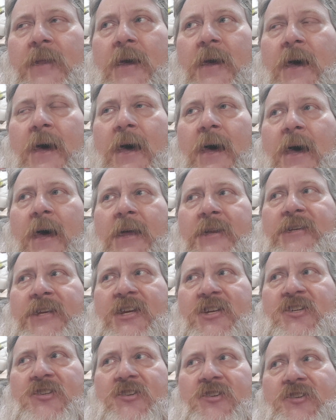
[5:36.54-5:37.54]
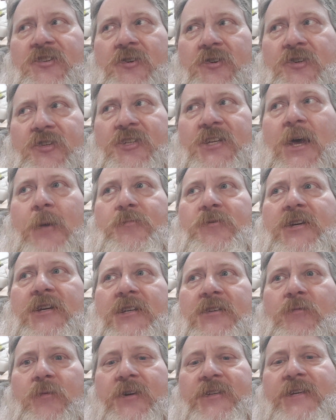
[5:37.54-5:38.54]
additional sore
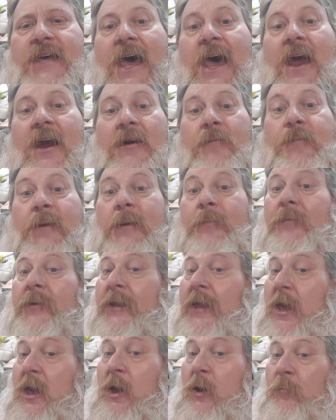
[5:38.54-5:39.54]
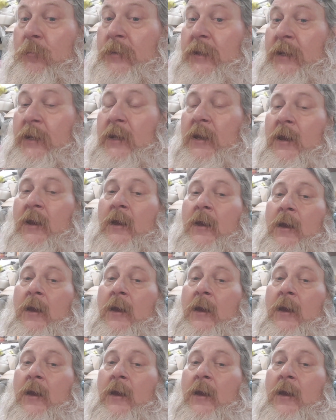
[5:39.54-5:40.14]
subject was I hired people to help me